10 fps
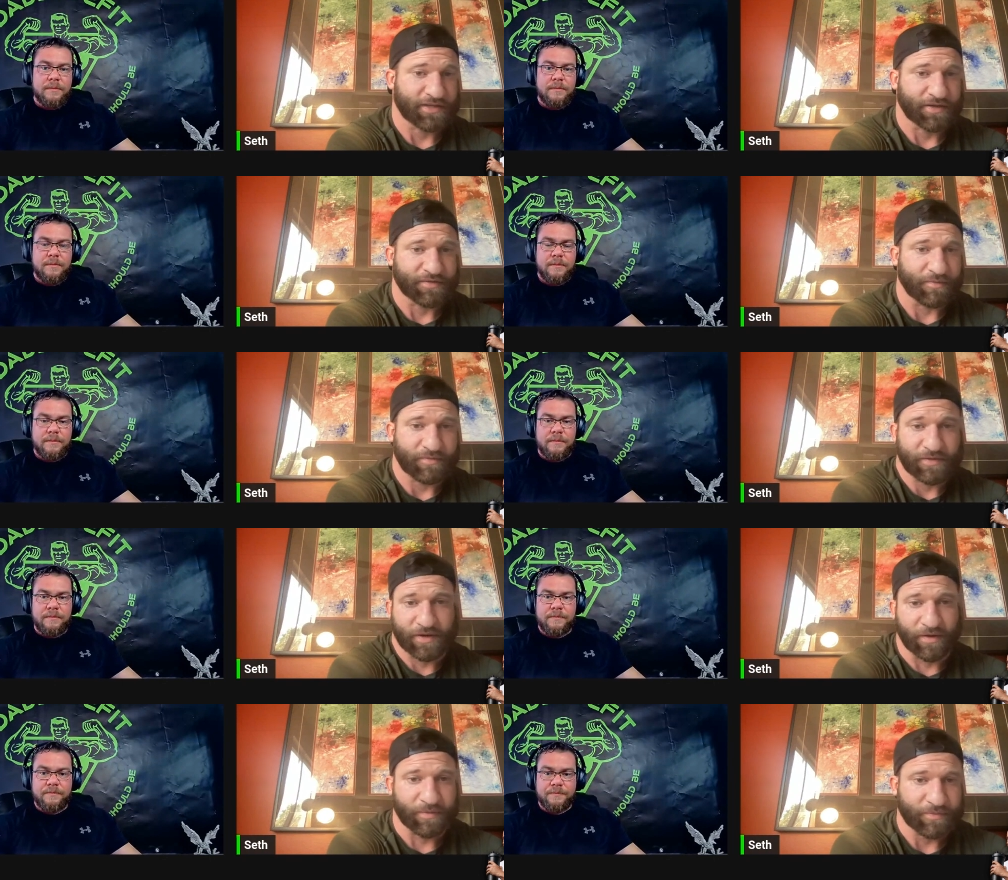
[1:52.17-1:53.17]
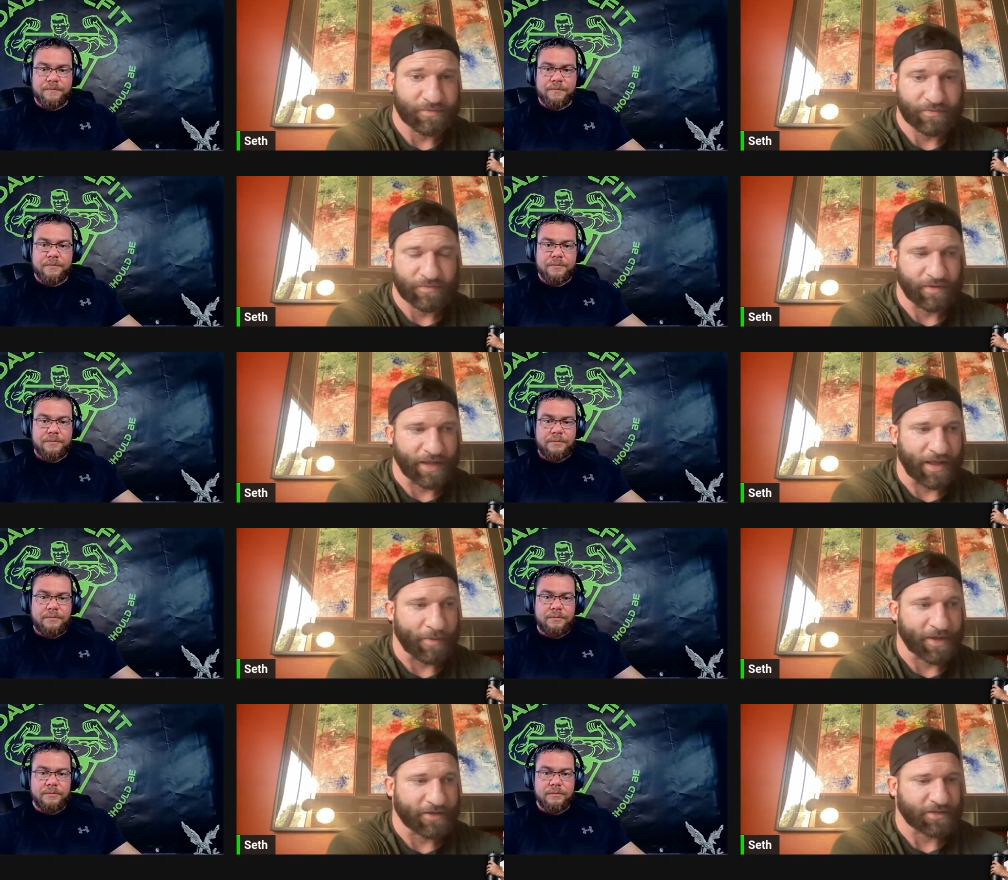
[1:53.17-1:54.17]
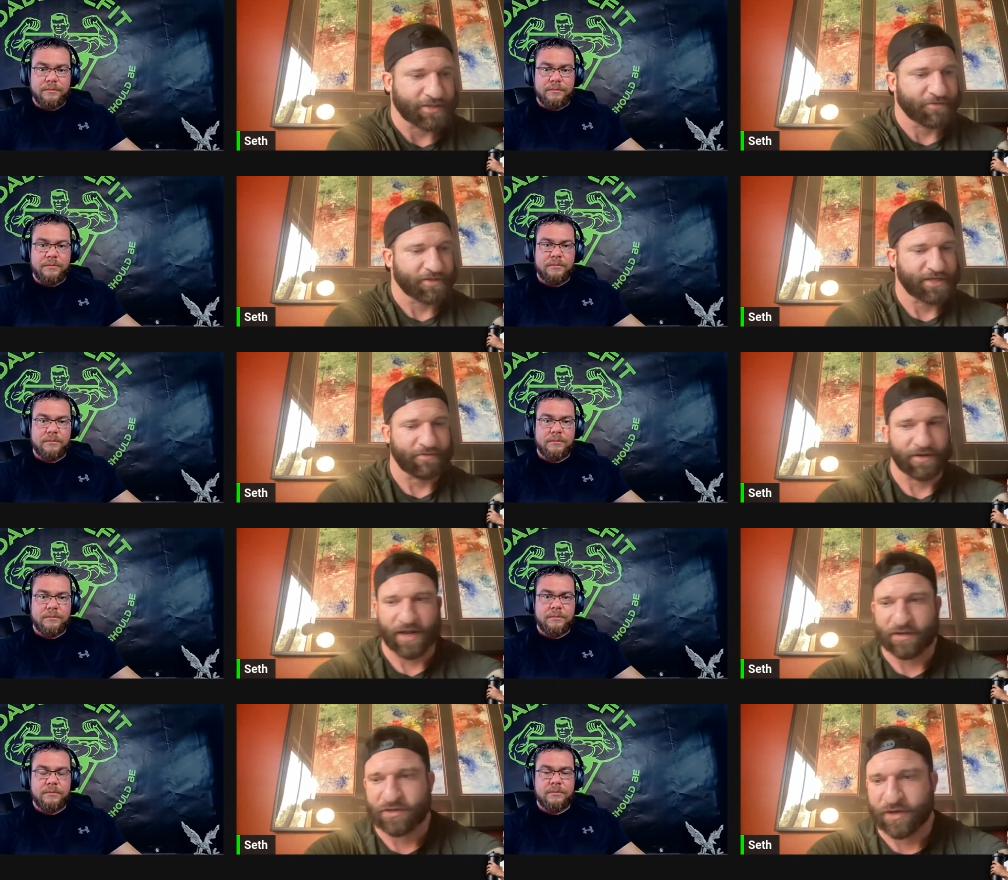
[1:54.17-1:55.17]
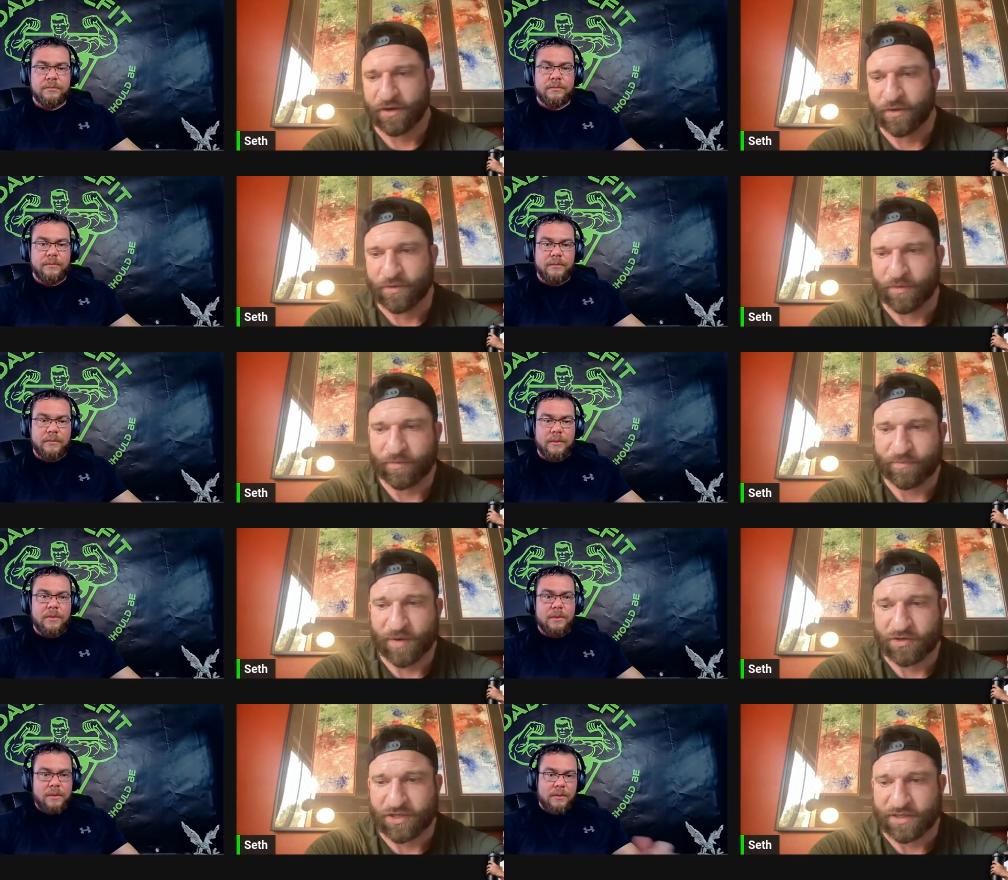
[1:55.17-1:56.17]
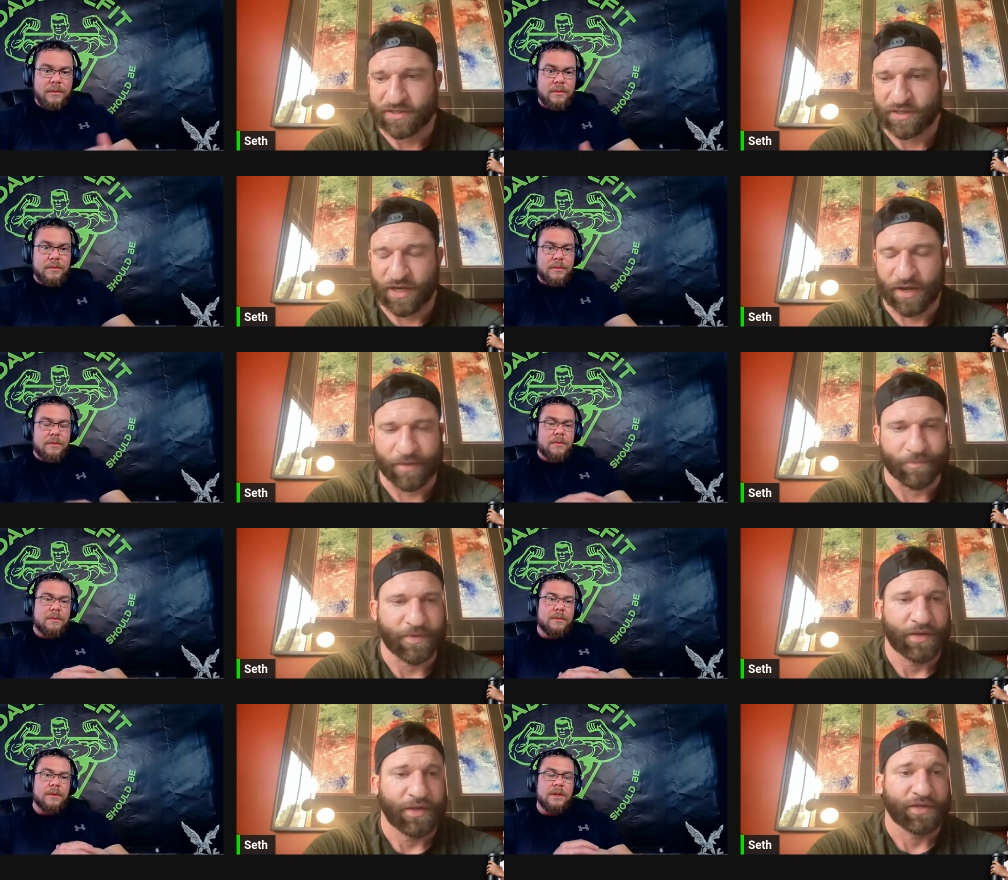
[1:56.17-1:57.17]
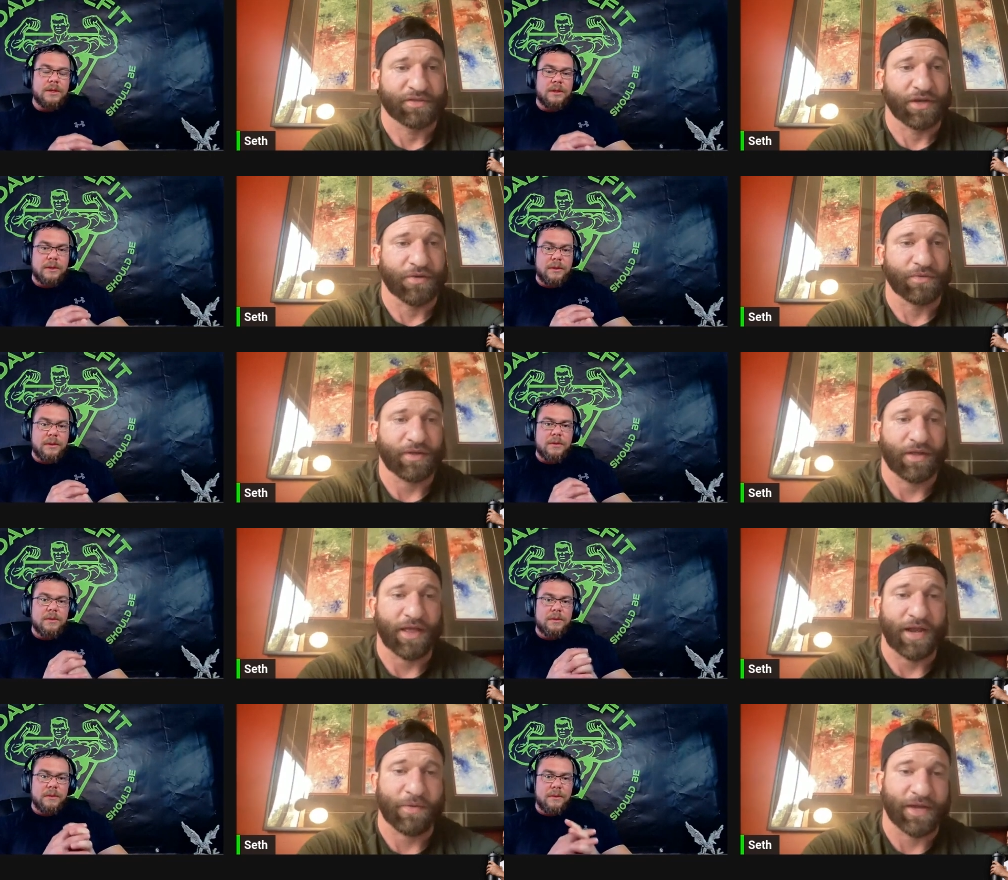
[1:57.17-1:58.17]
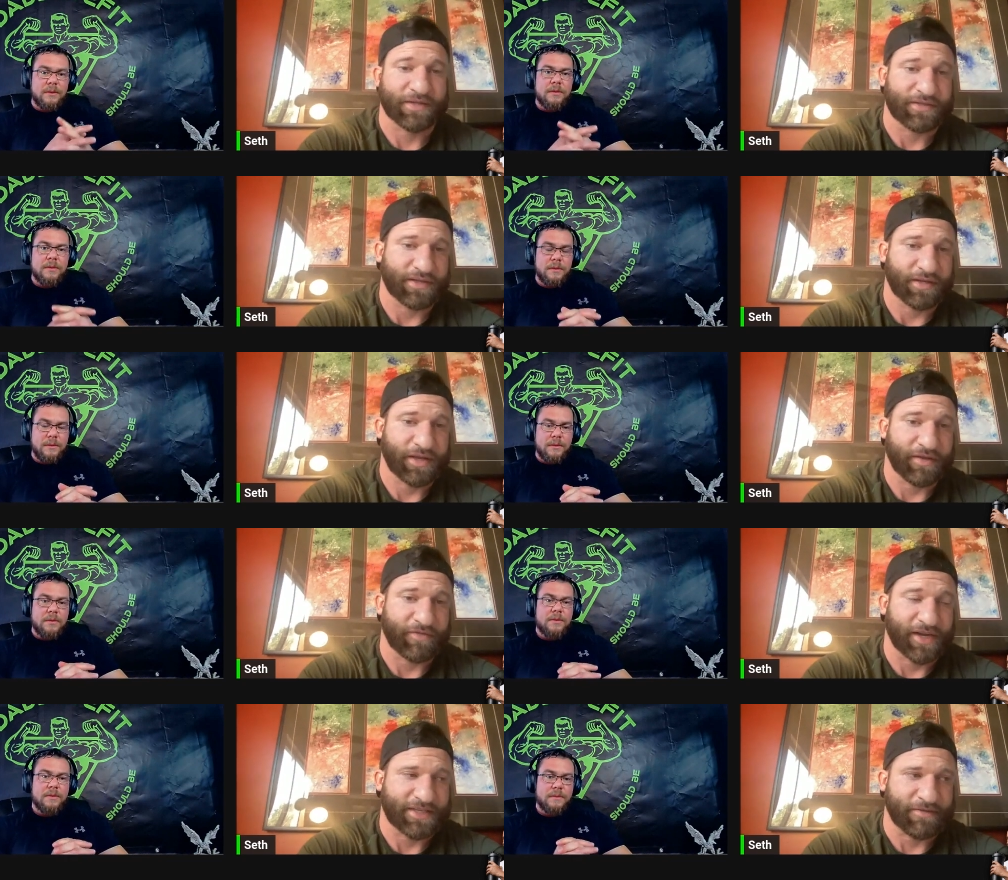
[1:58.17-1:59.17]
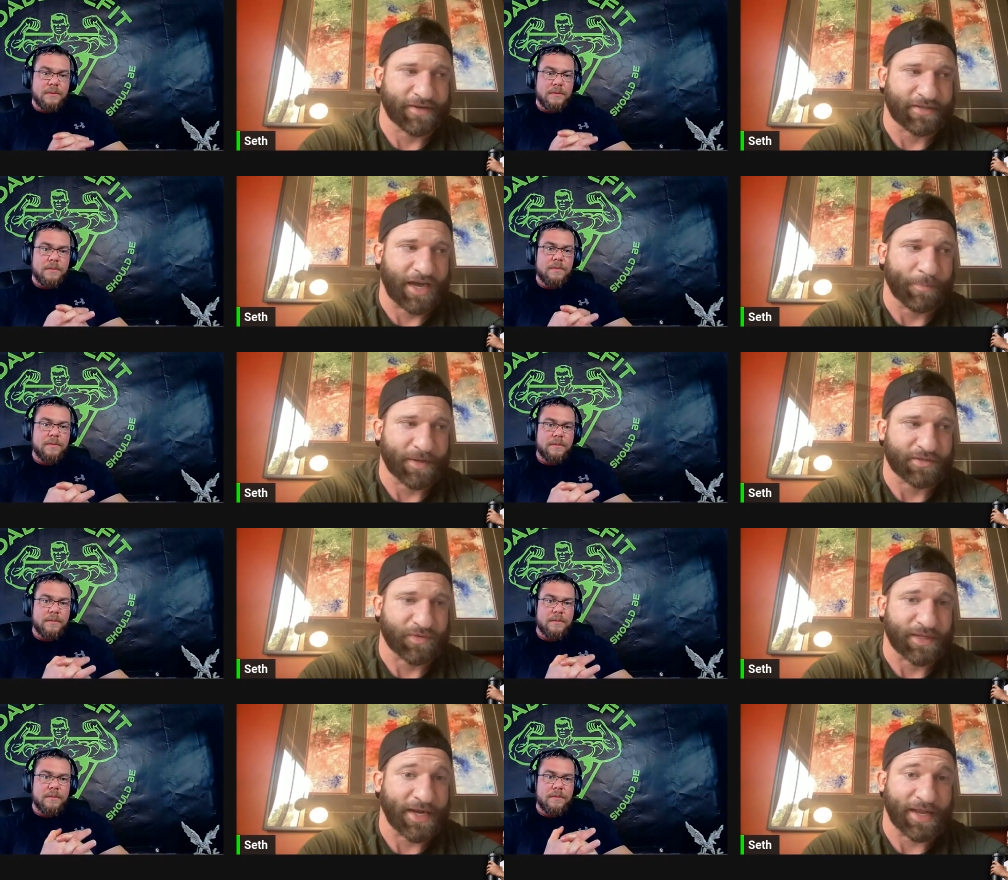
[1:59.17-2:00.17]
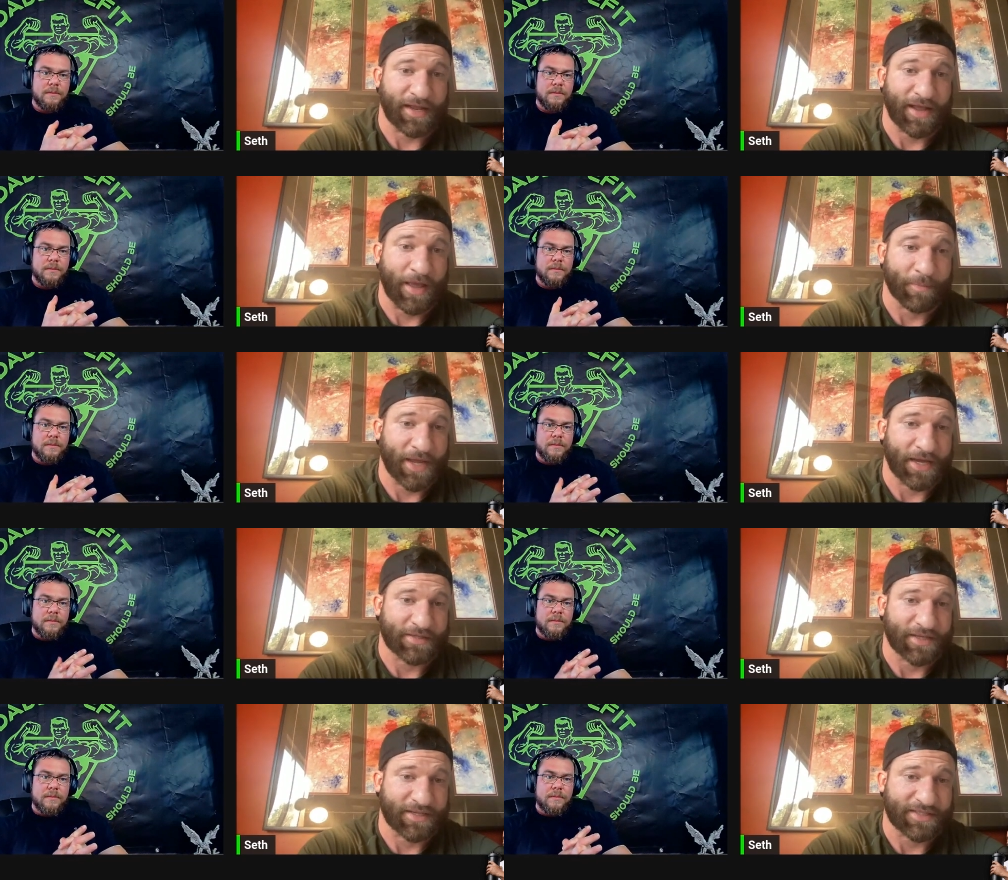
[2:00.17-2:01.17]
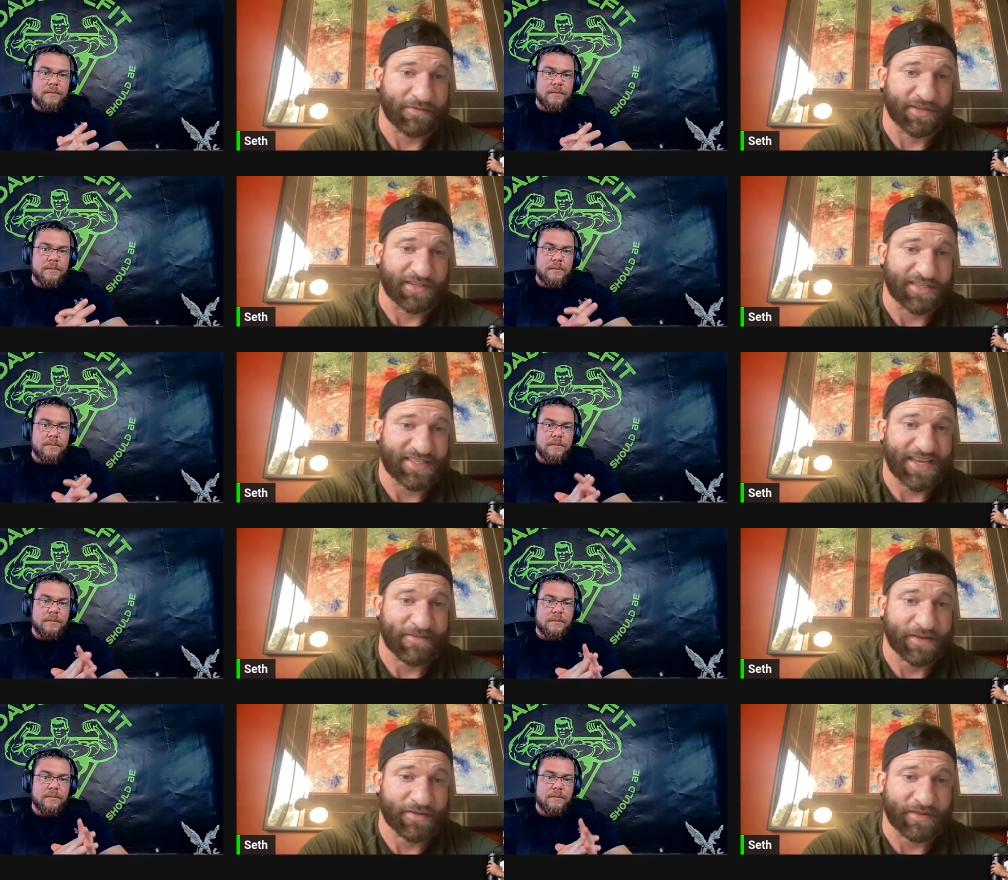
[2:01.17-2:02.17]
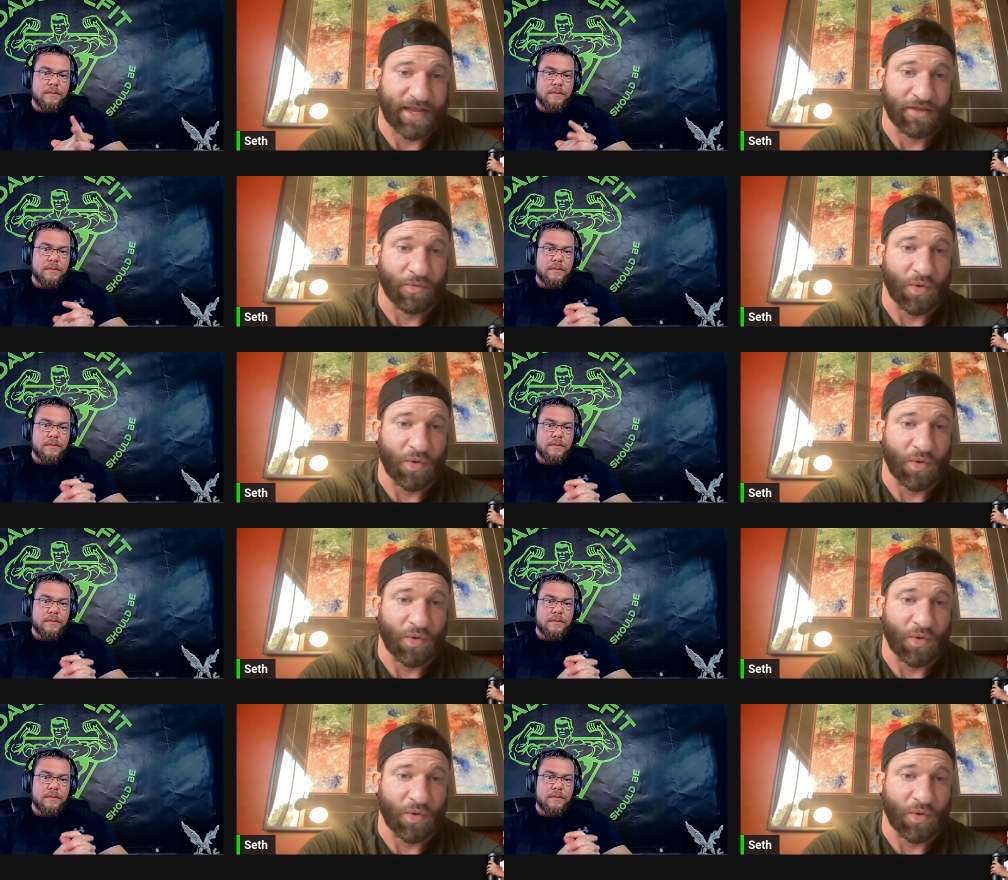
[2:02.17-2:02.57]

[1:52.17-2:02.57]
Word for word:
Speaker 1: could, you know, get MK677 at your own purchase. Um, so, anyways, if you guys have any topics relating MK677 that you